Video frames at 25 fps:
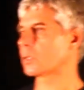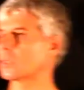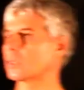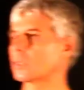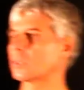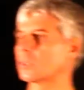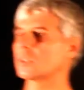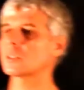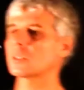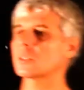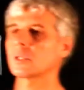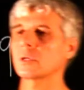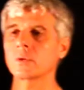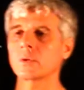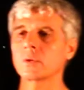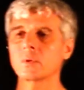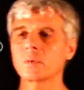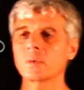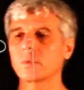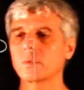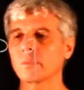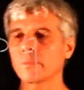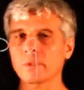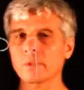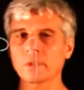
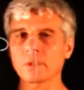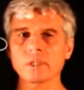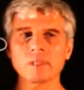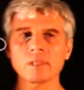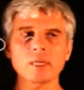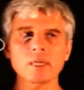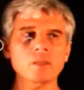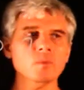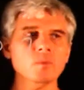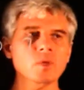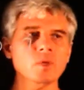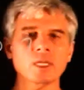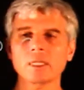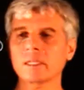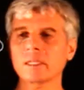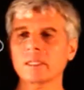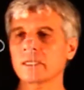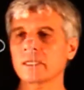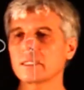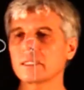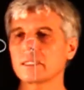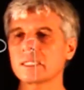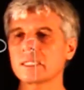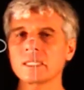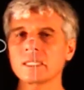So then we can
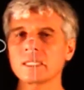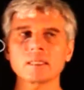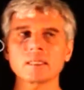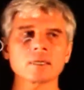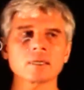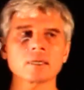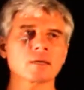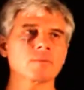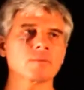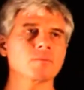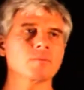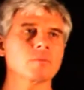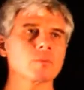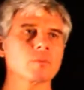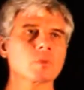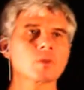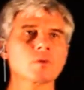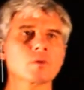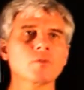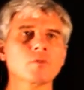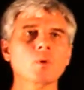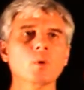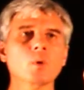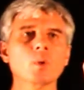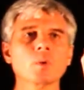consider the
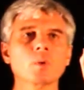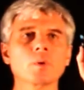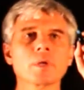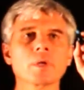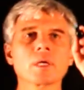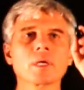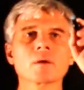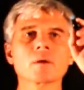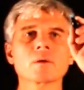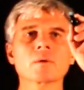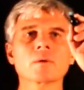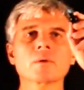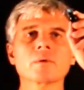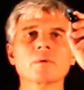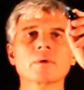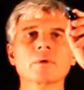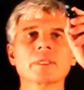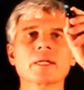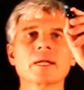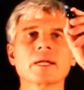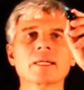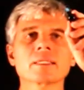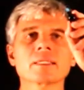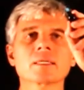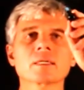following
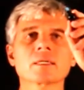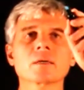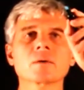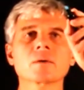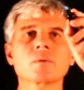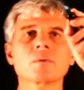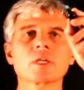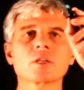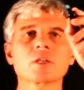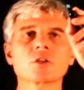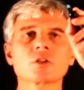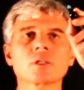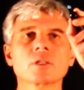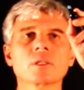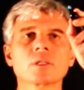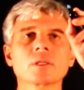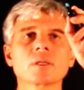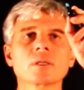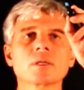quadratic equation.